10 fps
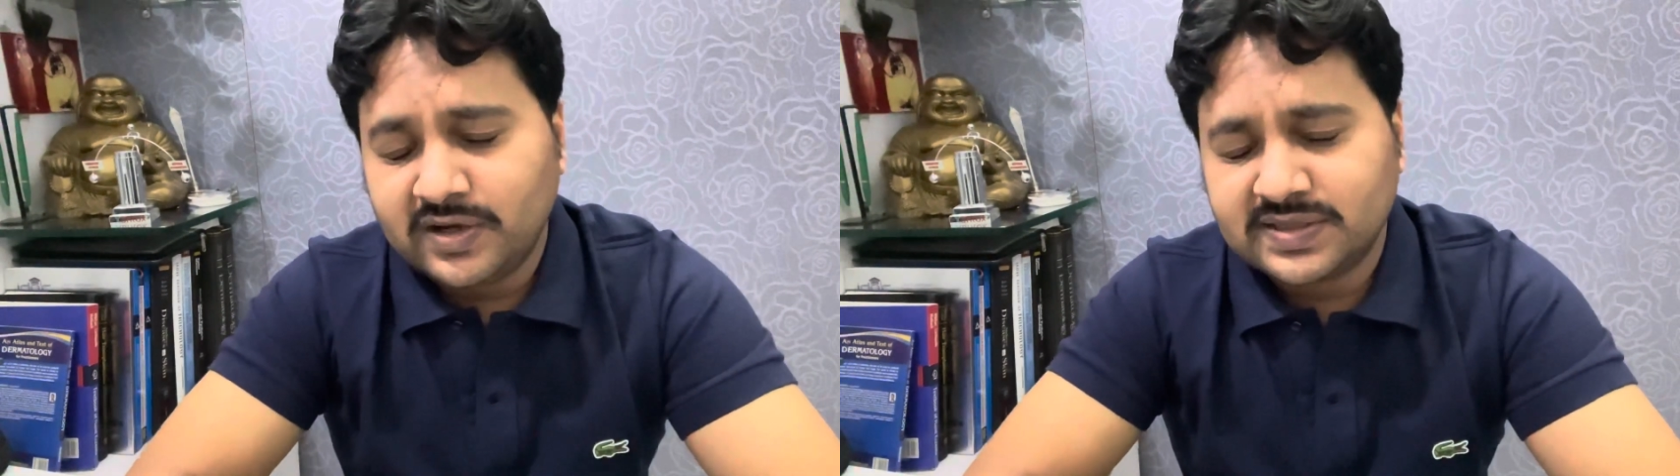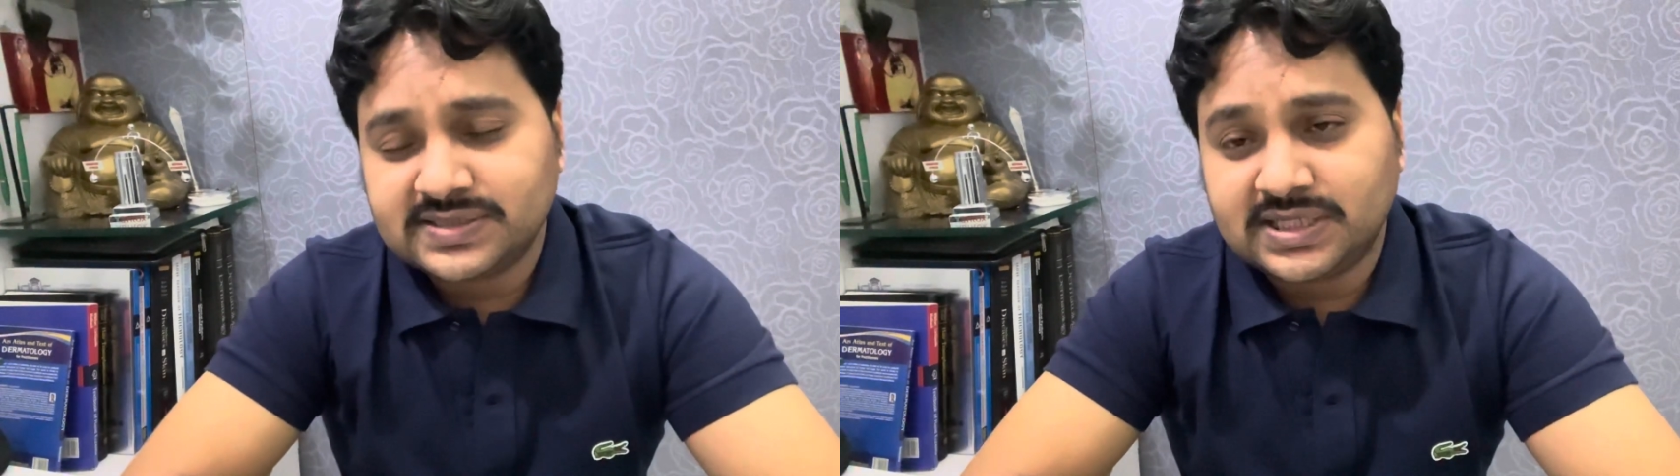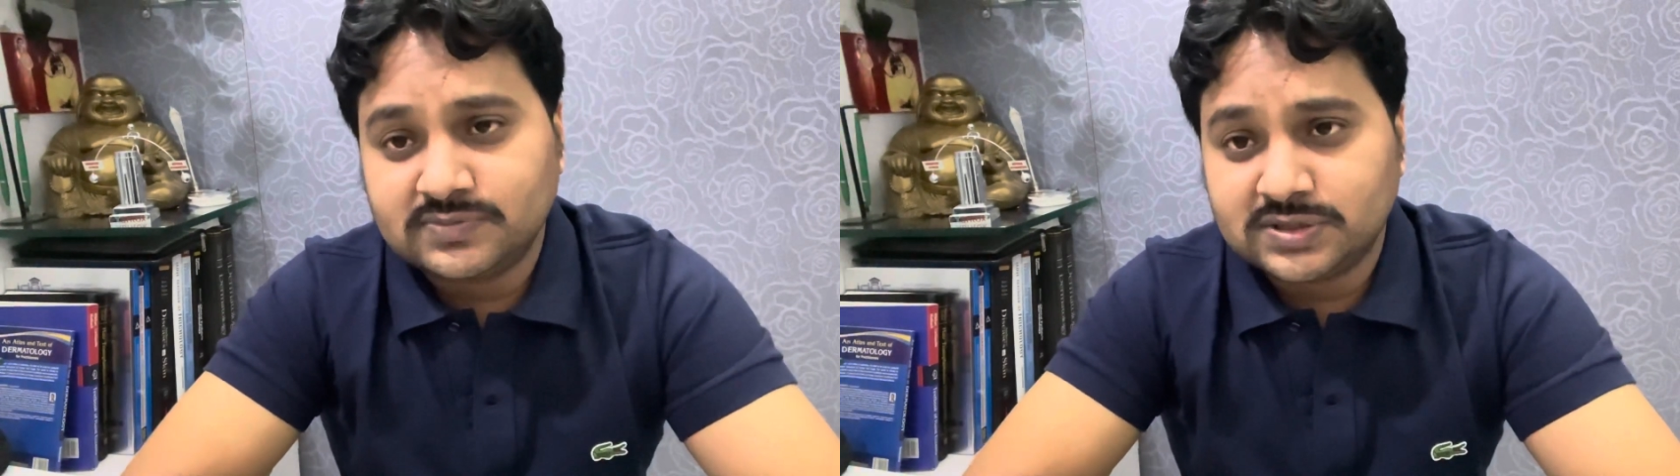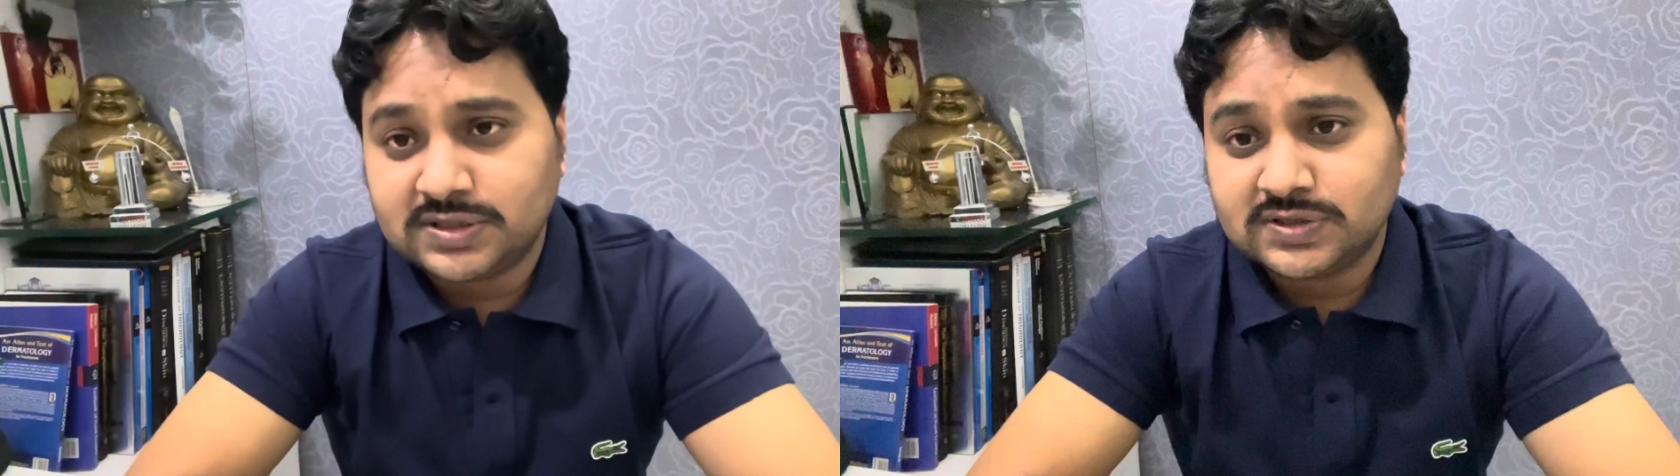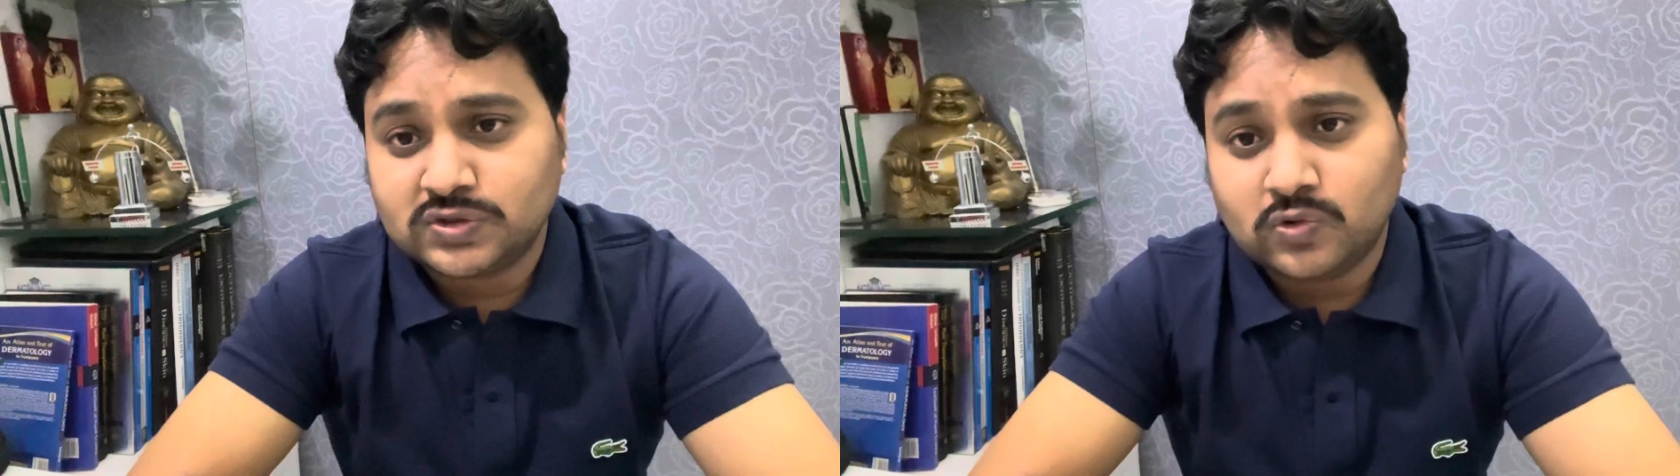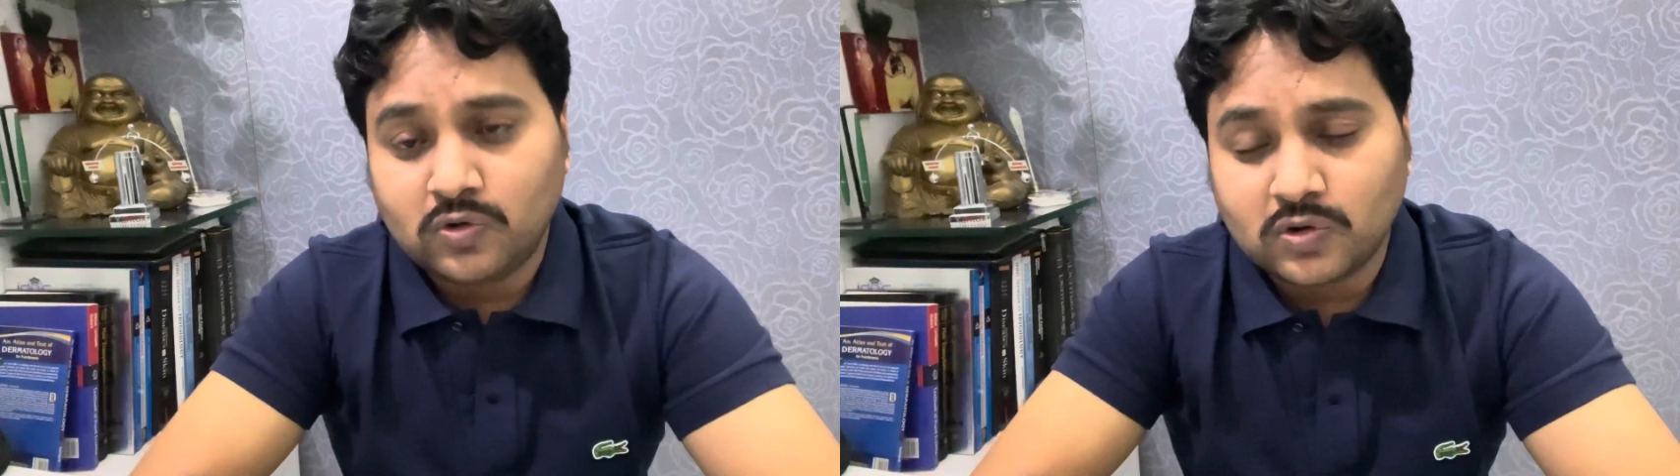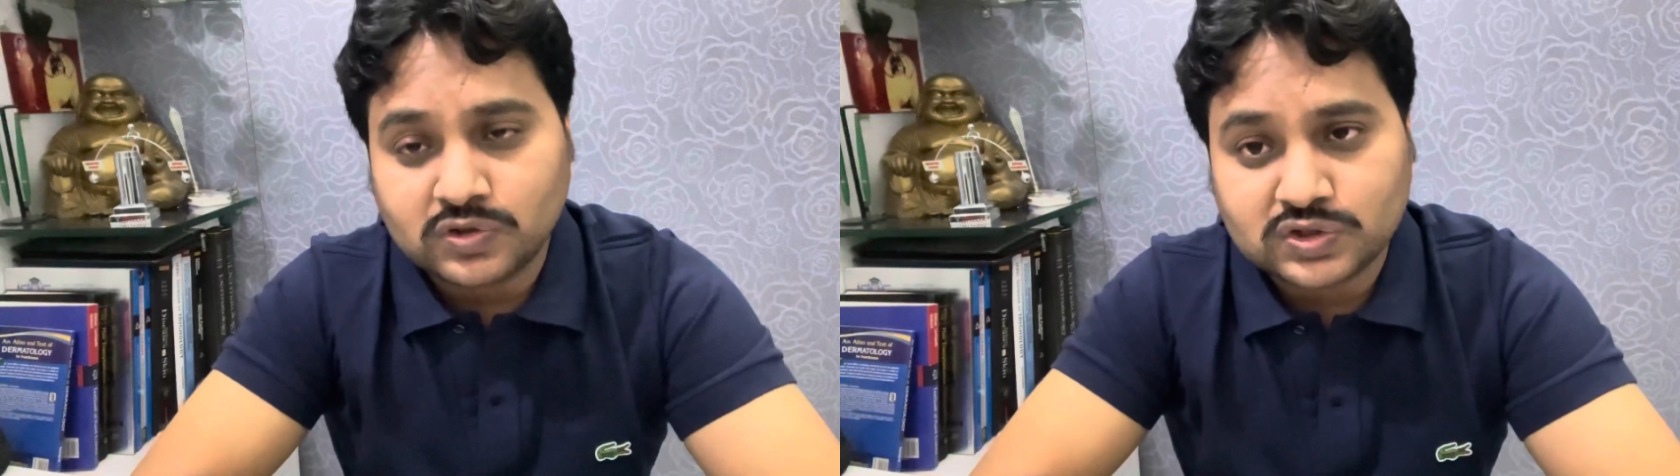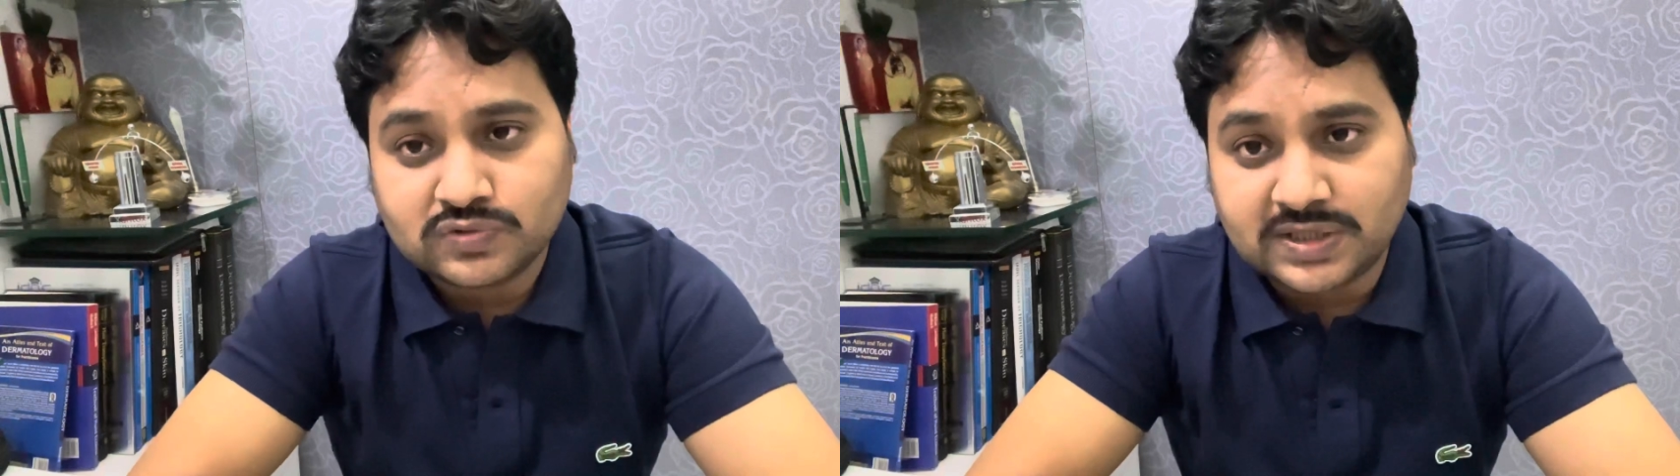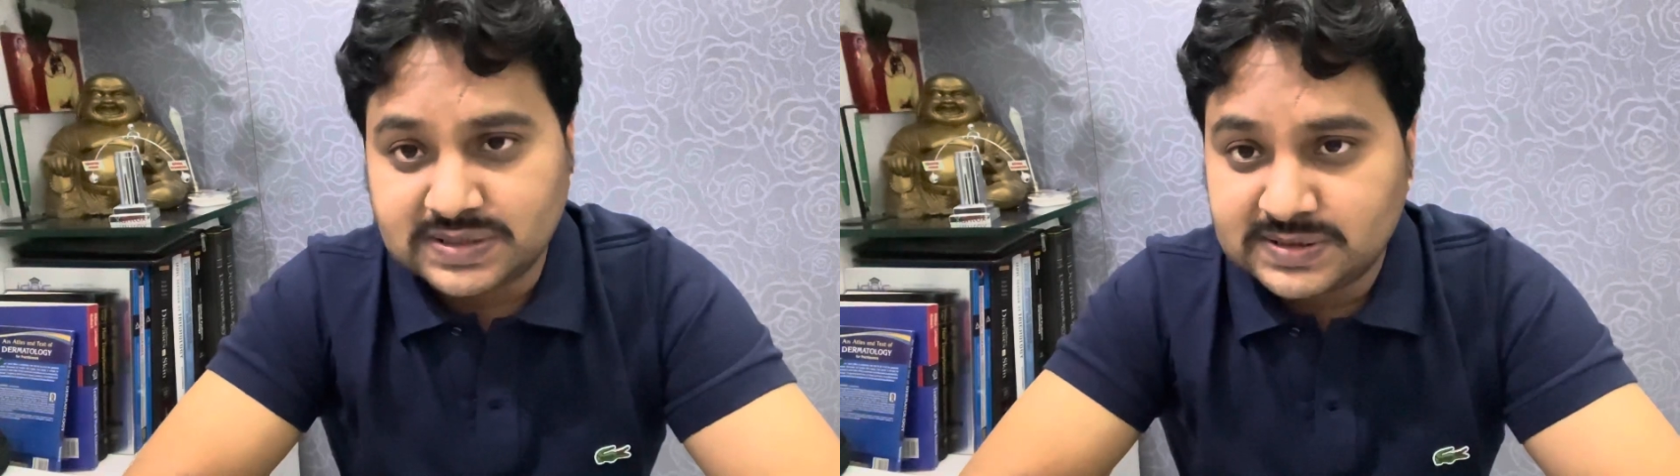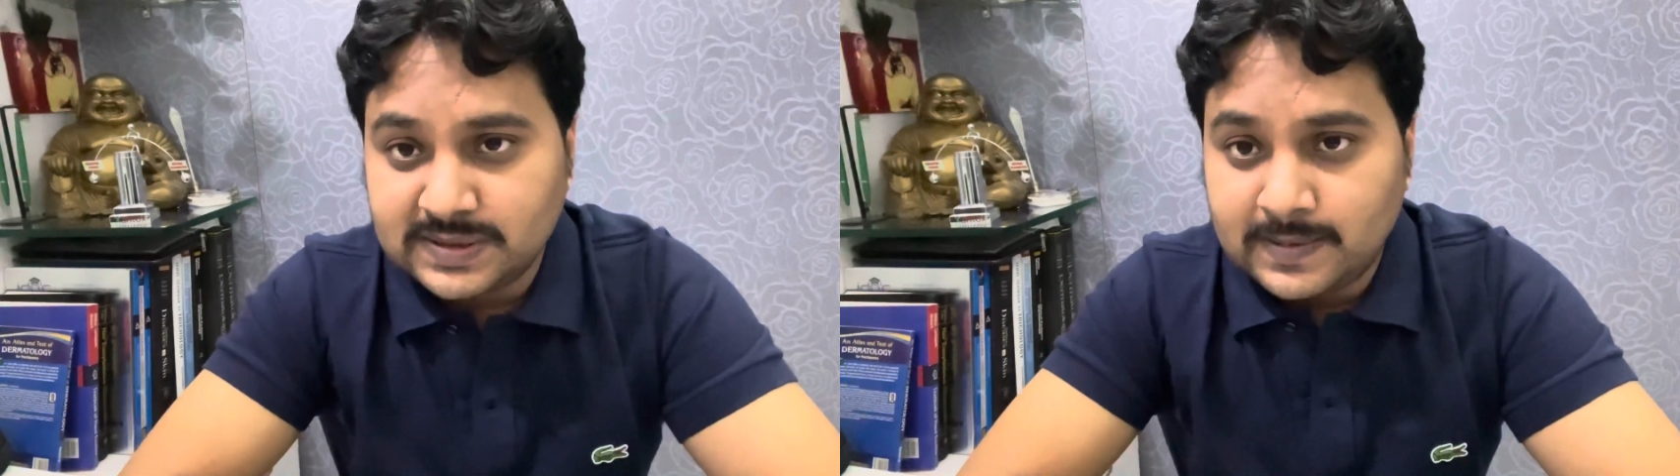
exams are so close to us.